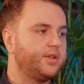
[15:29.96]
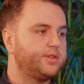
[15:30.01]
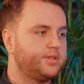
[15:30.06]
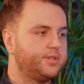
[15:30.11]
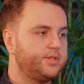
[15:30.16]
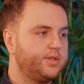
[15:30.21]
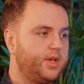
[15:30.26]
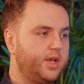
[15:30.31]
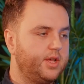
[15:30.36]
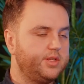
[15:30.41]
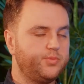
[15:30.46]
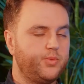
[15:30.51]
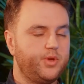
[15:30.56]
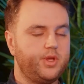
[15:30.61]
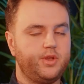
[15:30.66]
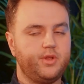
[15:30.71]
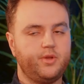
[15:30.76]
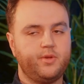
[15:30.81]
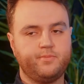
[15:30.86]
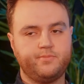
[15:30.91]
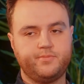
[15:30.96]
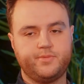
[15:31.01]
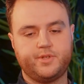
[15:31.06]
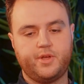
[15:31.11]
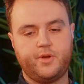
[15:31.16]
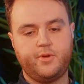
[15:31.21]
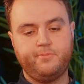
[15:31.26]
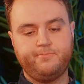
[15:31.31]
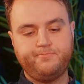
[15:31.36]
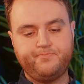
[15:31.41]
as we do.
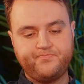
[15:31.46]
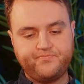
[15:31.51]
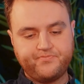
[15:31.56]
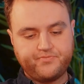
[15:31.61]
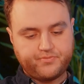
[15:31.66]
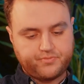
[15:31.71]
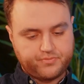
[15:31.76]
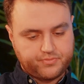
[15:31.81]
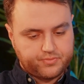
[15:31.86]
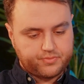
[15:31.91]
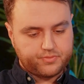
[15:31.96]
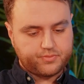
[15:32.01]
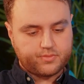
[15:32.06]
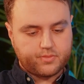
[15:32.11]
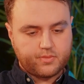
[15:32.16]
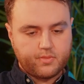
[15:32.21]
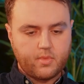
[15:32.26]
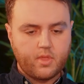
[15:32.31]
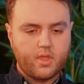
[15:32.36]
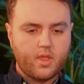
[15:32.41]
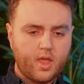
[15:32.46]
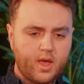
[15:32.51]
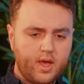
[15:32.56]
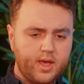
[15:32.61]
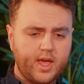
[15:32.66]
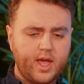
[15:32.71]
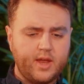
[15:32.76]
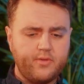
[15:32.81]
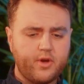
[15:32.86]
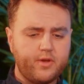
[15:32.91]
So
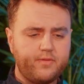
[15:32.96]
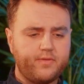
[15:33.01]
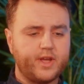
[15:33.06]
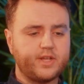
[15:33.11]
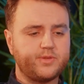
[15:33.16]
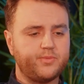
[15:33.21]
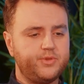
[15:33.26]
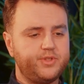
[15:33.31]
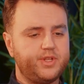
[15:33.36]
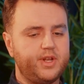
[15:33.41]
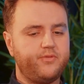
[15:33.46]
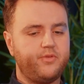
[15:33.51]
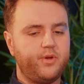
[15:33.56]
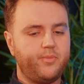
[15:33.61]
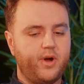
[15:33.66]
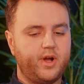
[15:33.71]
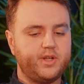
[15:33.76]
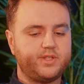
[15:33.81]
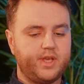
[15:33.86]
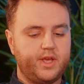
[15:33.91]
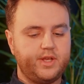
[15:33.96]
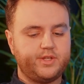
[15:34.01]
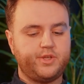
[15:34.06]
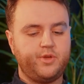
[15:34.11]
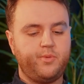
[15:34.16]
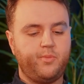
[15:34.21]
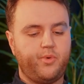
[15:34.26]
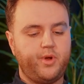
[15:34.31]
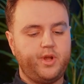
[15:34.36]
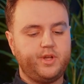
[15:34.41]
again, very flexible in delivery, but I'd say
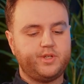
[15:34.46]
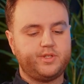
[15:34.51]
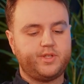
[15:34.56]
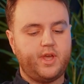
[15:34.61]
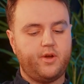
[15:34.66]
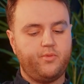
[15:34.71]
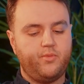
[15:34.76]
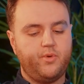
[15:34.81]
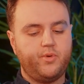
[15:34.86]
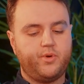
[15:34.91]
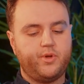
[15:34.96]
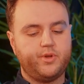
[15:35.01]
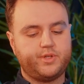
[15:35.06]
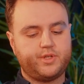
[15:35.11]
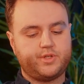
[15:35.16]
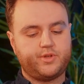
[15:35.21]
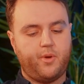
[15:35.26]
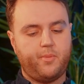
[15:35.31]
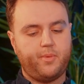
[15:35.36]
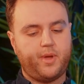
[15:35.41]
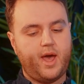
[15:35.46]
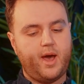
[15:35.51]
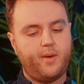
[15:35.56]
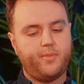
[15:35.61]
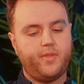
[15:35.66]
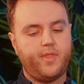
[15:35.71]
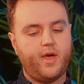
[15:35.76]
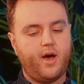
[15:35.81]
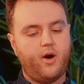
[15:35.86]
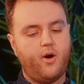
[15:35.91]
assume breach is that real good
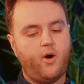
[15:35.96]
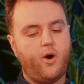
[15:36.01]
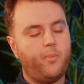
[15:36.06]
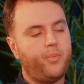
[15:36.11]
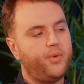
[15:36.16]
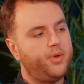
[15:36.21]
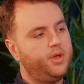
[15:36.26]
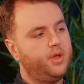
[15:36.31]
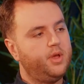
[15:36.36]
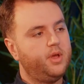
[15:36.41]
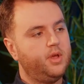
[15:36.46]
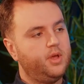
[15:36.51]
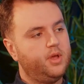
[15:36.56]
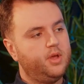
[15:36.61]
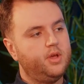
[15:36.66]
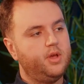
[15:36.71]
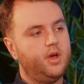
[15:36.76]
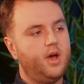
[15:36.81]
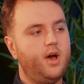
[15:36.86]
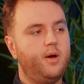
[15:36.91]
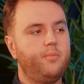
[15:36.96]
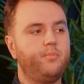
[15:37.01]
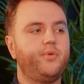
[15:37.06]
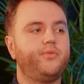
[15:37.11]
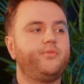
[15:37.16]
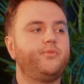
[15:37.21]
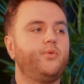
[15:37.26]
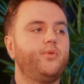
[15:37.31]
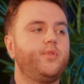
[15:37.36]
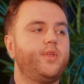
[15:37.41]
stopgap and that hop
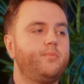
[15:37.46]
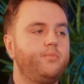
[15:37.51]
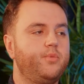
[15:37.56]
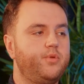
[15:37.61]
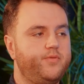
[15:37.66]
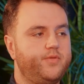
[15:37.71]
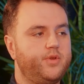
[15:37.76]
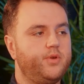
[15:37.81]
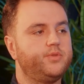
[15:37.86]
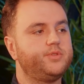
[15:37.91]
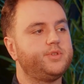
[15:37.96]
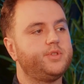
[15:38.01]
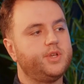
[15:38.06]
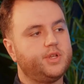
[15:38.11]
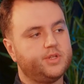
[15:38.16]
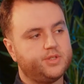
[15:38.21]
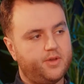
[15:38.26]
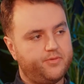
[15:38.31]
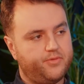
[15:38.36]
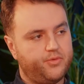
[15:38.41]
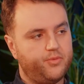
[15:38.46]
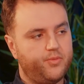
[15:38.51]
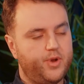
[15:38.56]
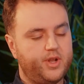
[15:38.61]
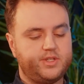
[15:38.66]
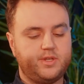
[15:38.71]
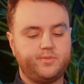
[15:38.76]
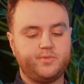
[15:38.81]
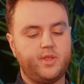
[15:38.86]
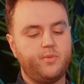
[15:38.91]
before then moving on to things like full
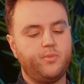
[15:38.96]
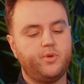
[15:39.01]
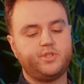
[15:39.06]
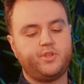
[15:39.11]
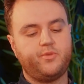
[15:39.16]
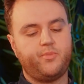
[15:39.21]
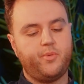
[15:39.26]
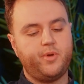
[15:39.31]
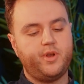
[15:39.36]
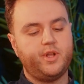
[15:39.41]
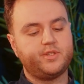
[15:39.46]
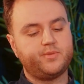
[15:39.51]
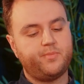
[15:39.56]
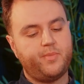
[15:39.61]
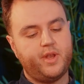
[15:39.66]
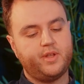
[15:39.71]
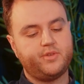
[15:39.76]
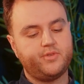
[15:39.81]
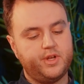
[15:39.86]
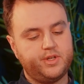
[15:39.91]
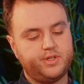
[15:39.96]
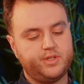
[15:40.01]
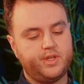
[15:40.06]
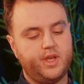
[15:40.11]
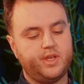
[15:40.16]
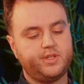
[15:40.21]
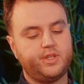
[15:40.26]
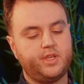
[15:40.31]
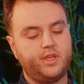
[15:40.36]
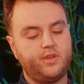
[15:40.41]
red teams. And then once you've probably done some penetration
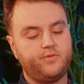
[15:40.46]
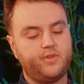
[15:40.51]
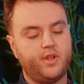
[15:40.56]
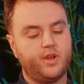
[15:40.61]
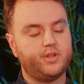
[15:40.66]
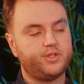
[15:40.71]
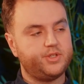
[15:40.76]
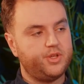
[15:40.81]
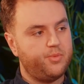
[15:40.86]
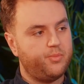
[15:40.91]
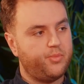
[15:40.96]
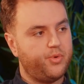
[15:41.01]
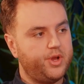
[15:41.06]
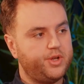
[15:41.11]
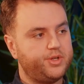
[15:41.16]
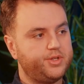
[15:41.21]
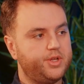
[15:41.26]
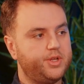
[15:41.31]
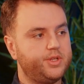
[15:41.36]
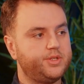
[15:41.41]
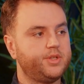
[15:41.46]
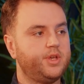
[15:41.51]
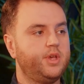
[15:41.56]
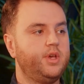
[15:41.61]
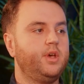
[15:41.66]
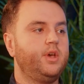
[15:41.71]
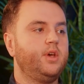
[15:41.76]
testing, you've done assume breaches,